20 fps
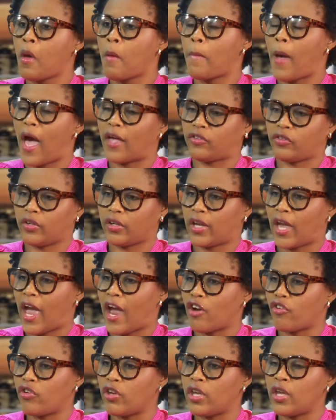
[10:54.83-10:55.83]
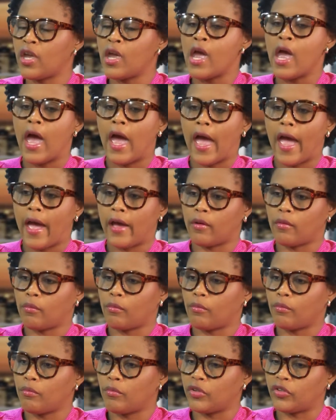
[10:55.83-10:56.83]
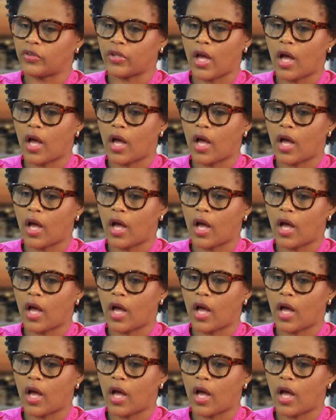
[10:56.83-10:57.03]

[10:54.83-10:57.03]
Pastor Gary, and Mr.